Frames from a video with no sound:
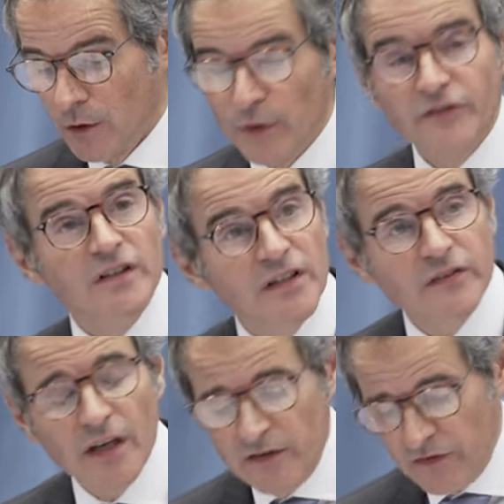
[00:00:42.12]
which in this
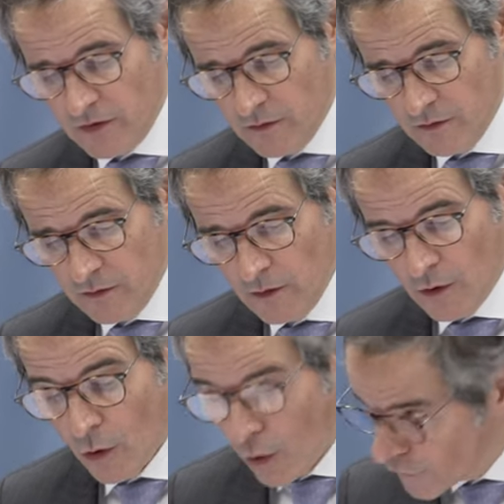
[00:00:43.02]
case
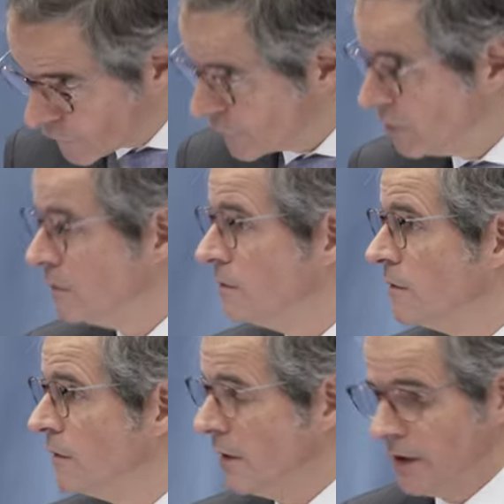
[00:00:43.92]
also
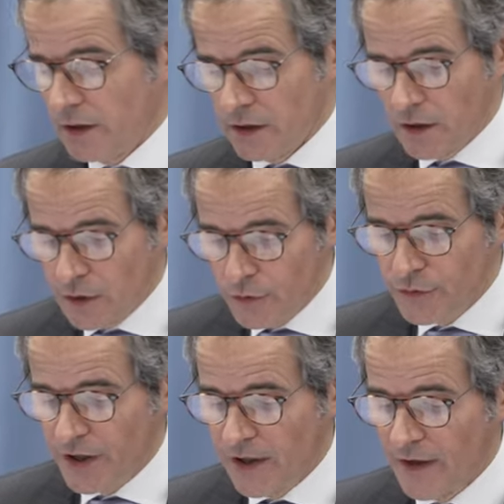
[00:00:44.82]

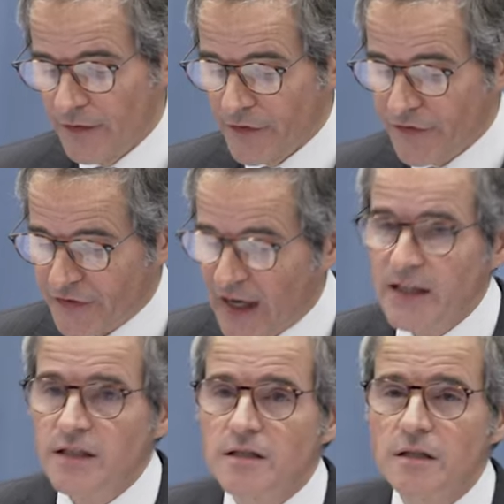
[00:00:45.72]
include the
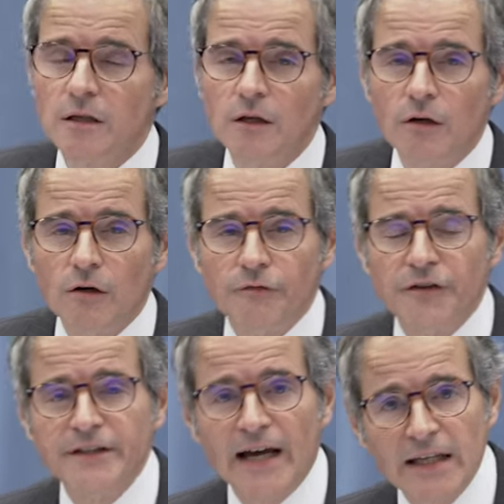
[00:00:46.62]
site of
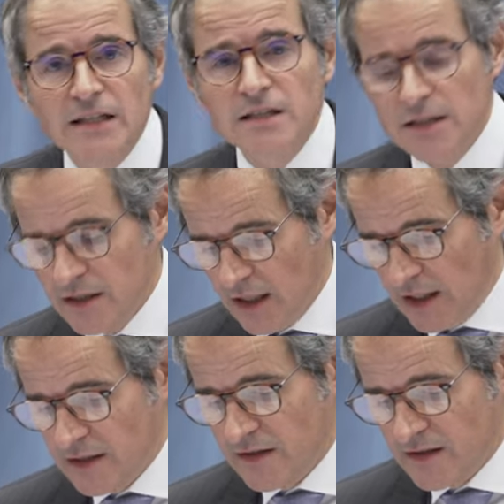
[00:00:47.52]
the
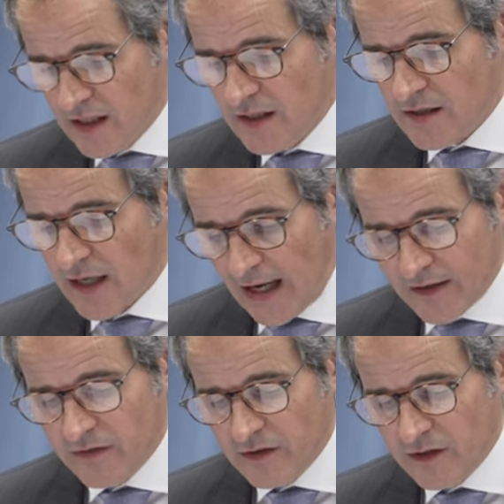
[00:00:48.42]
1986
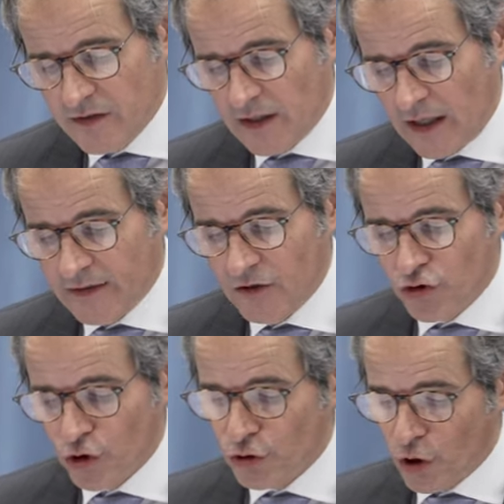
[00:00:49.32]
accident at the
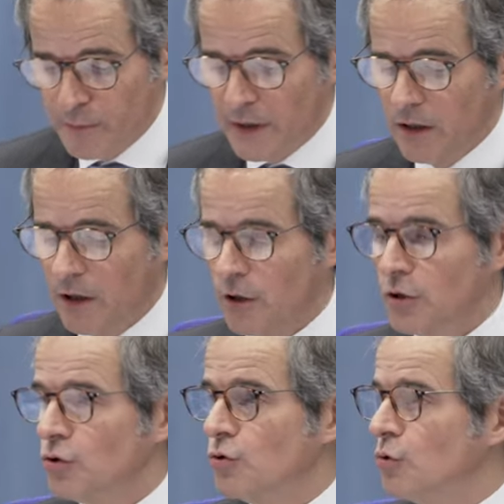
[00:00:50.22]
Chernobyl
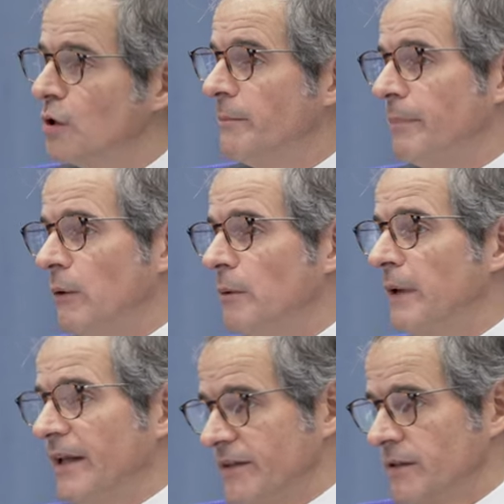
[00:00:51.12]
nuclear power plant.